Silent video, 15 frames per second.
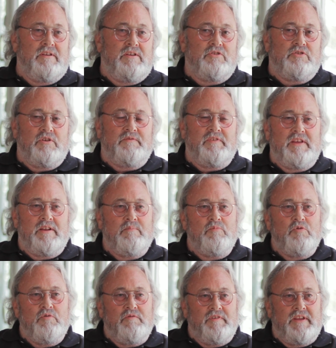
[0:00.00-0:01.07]
So if you had a
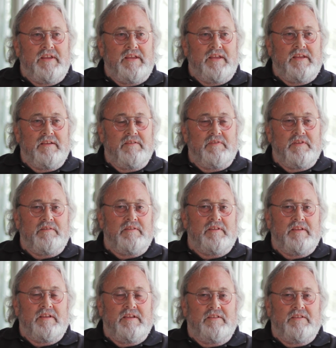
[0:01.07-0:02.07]
movie, the,